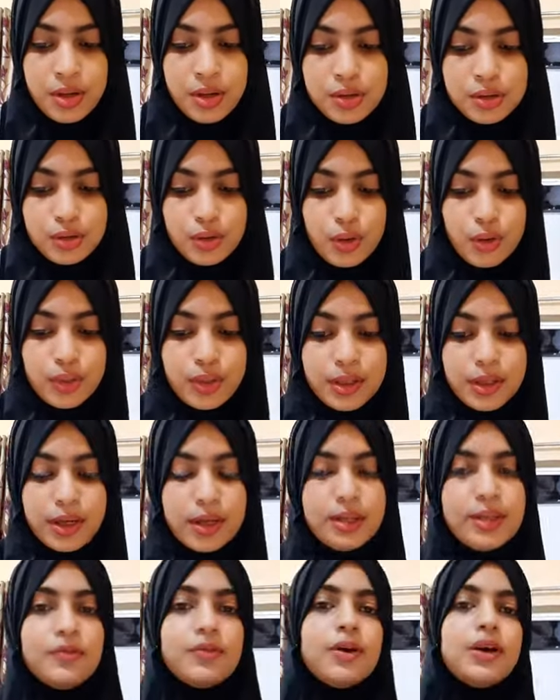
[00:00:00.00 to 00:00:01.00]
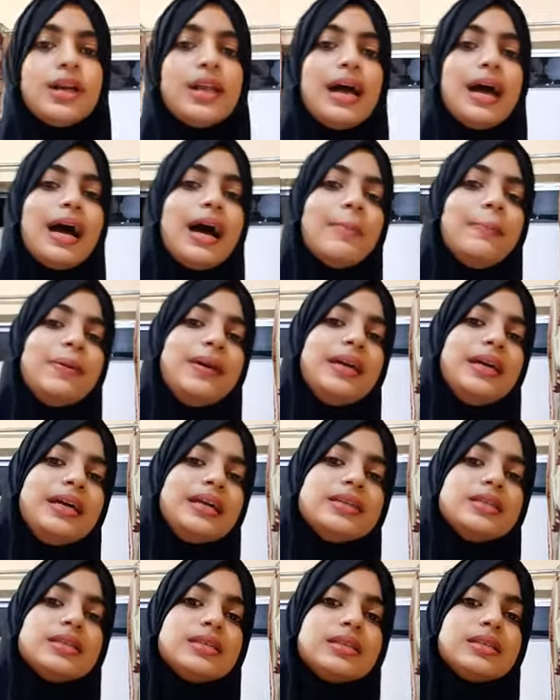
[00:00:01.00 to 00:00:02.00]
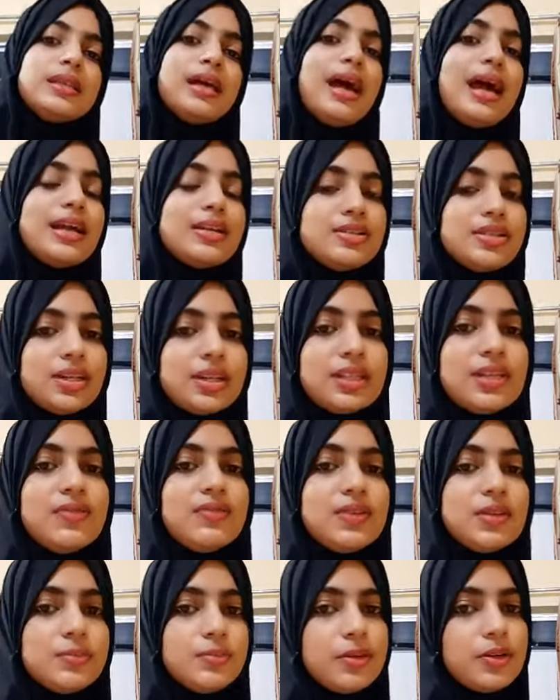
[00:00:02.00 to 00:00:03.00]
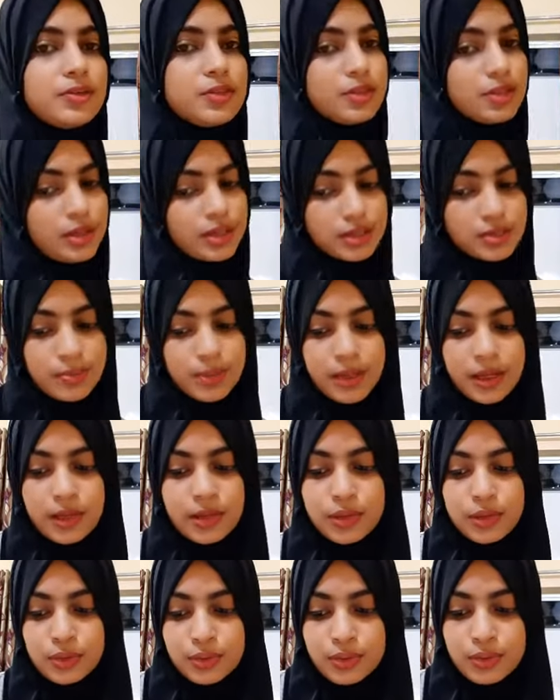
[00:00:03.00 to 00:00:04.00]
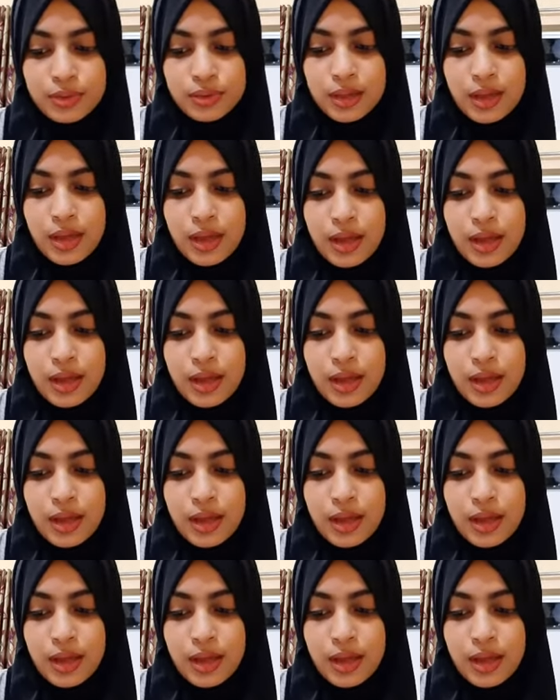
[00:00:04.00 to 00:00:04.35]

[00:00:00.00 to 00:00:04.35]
So over here the word happy is the adjective with which is being used.